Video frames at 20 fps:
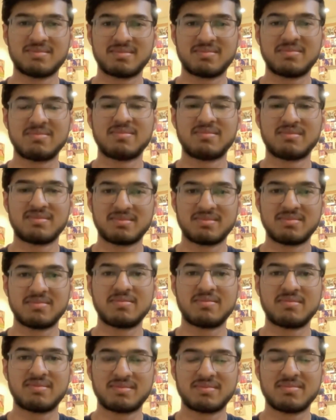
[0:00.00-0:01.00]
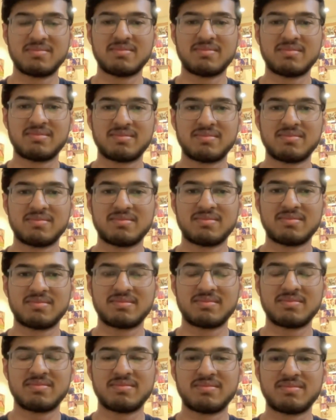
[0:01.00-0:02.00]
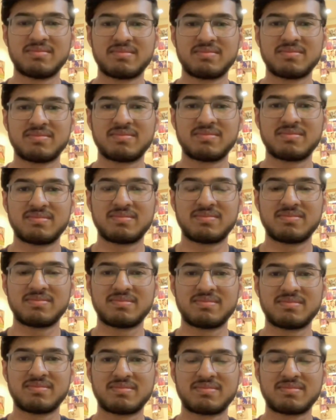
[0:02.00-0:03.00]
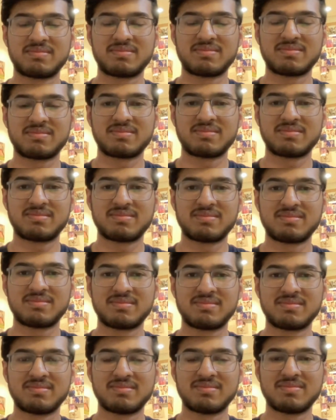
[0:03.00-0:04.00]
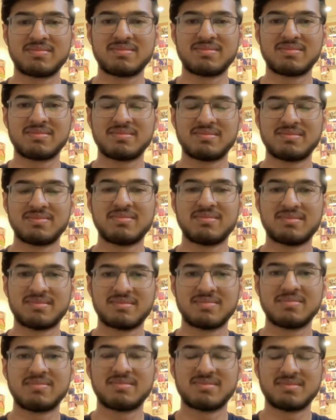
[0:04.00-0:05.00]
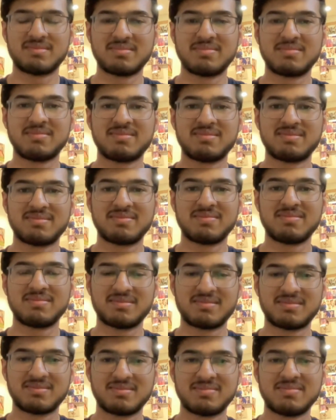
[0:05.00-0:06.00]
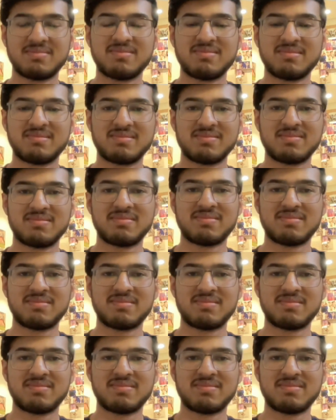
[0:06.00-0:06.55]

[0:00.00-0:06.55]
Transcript: (not speaking)